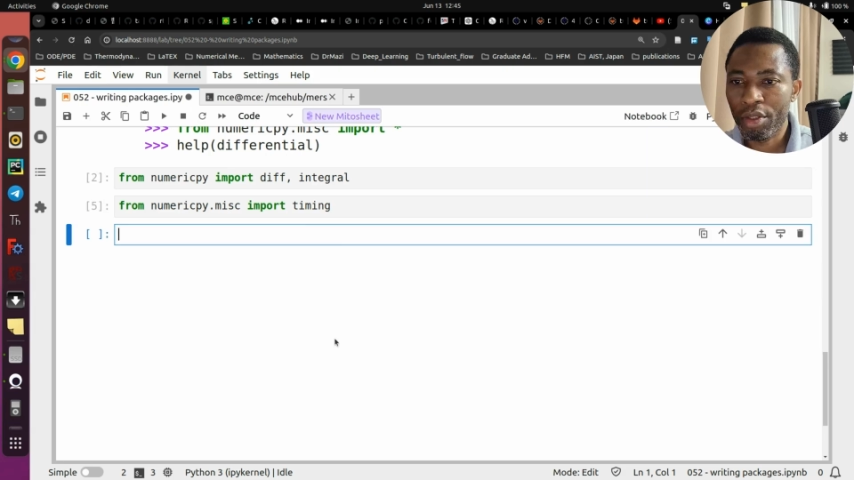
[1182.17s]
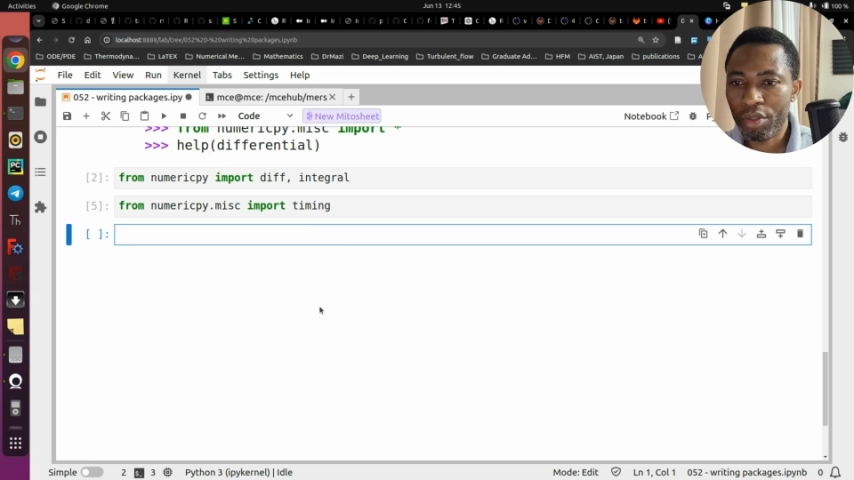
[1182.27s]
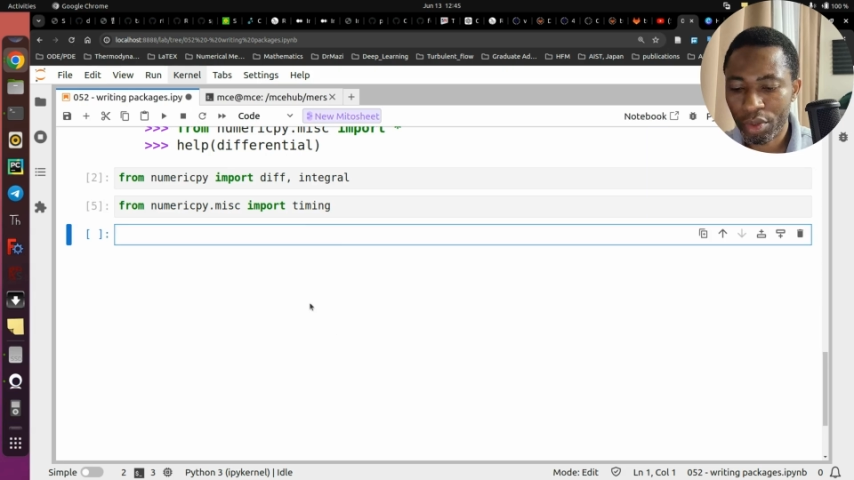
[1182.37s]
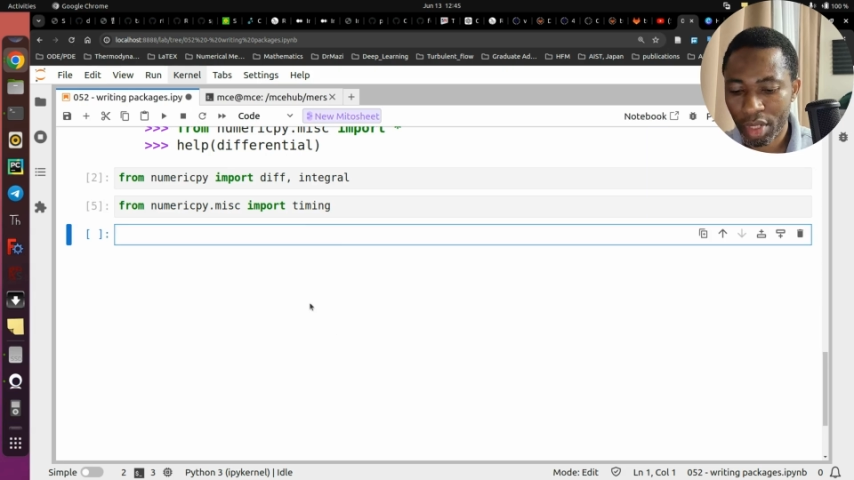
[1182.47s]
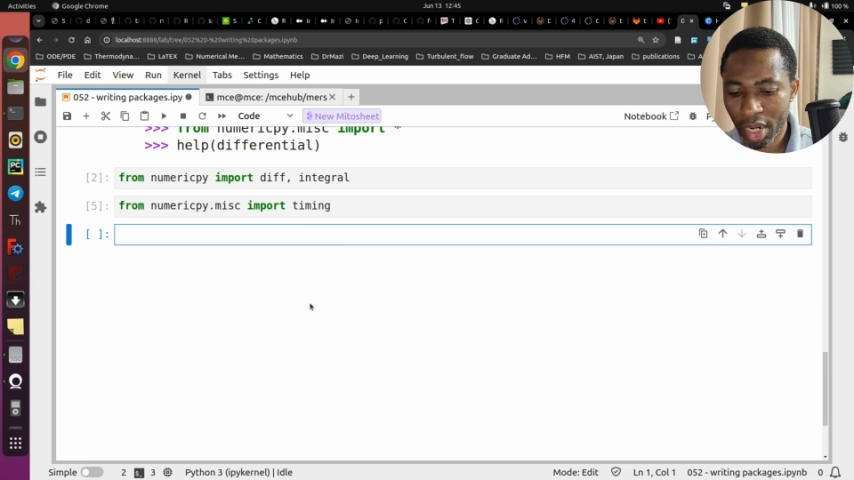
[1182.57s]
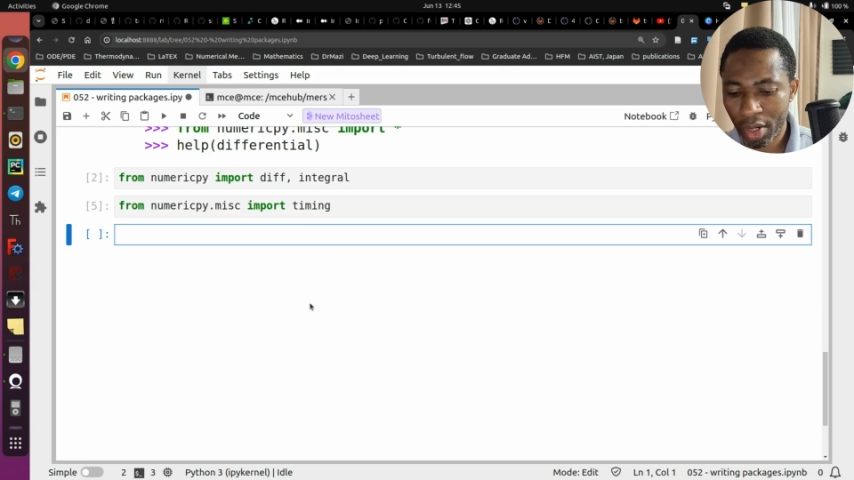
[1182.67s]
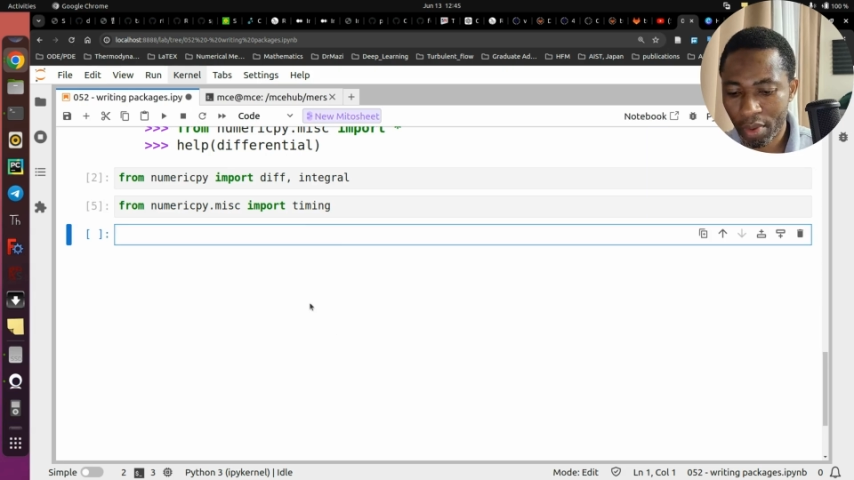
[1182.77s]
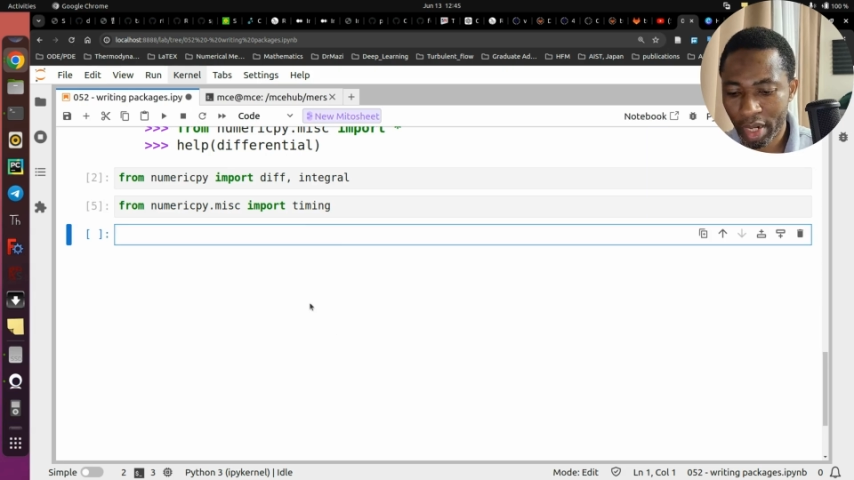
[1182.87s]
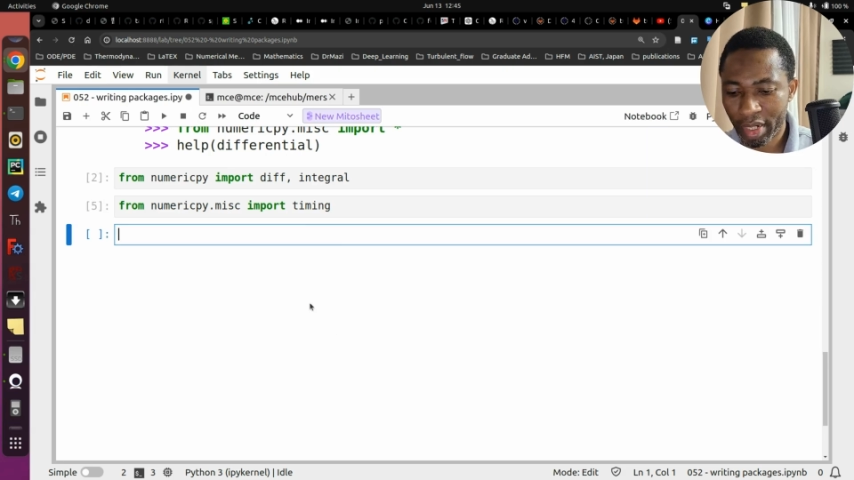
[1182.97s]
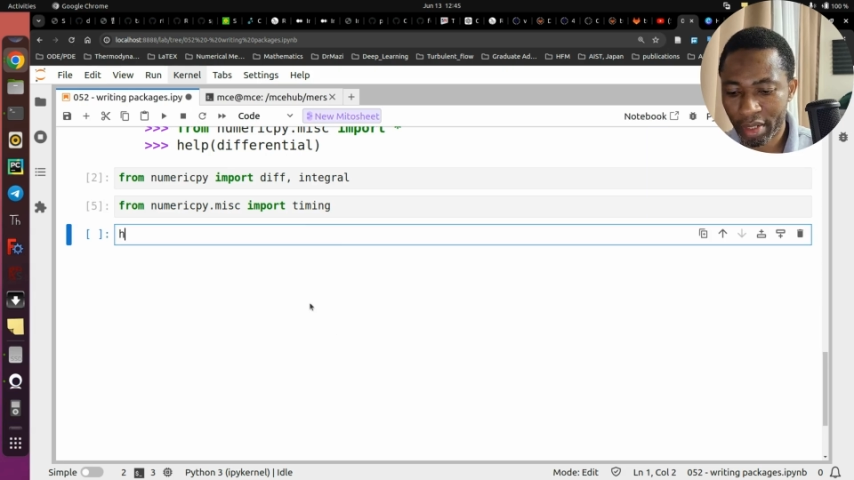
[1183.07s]
So
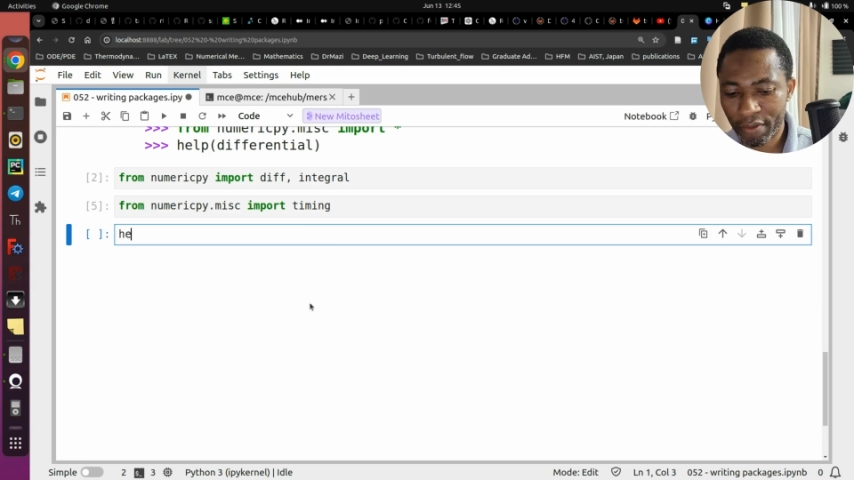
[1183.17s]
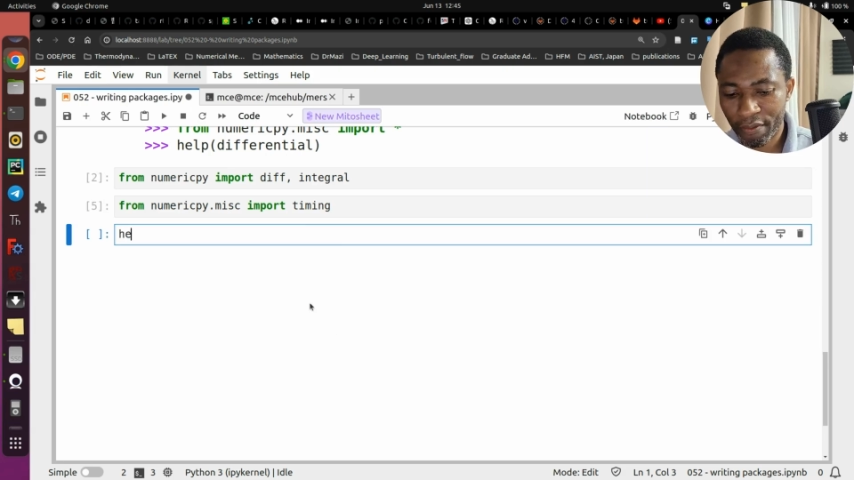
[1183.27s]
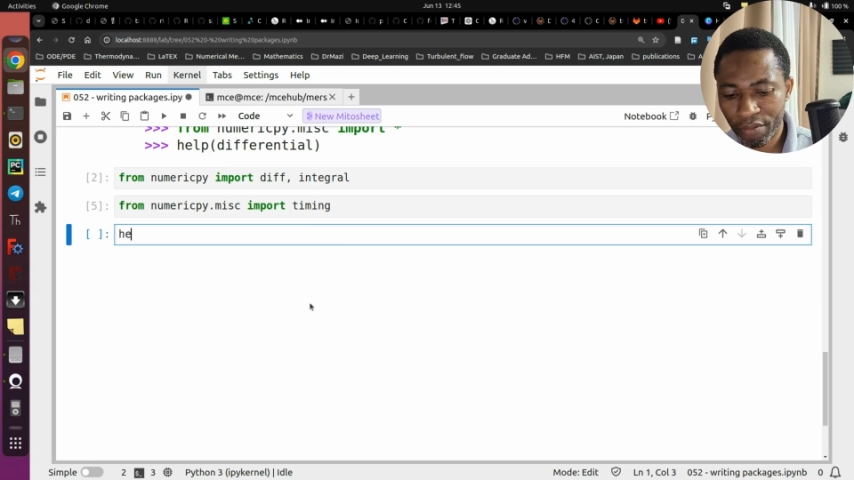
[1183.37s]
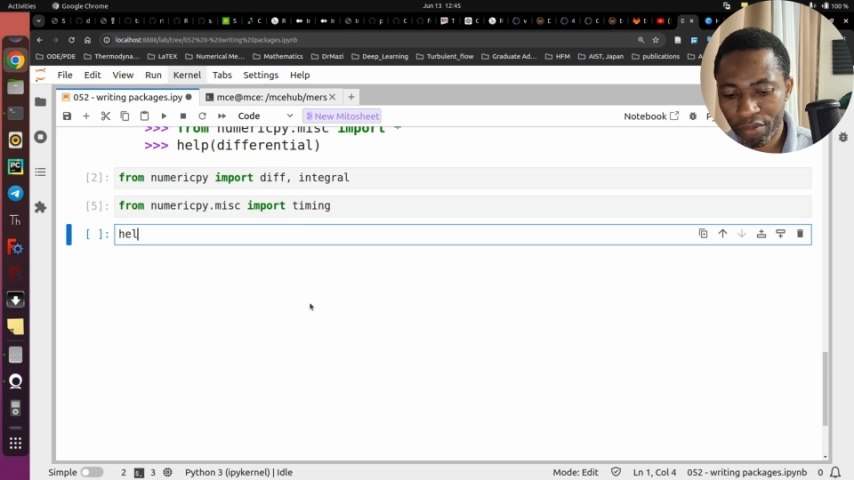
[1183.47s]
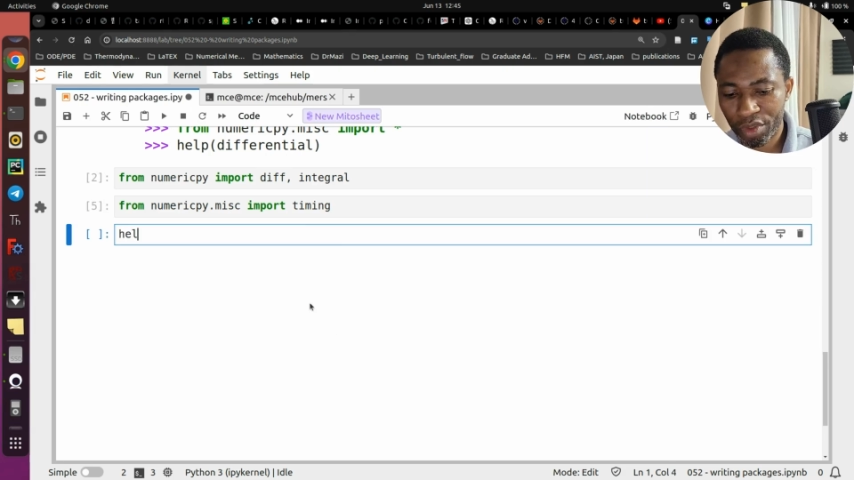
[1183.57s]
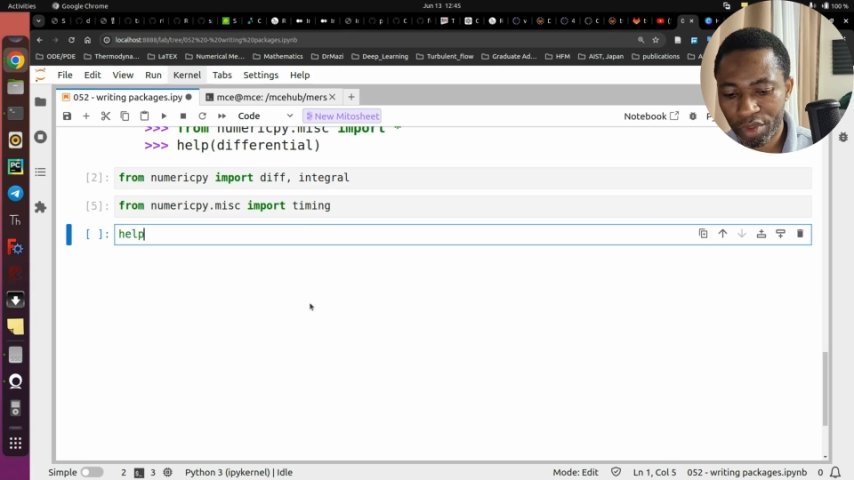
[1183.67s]
now I can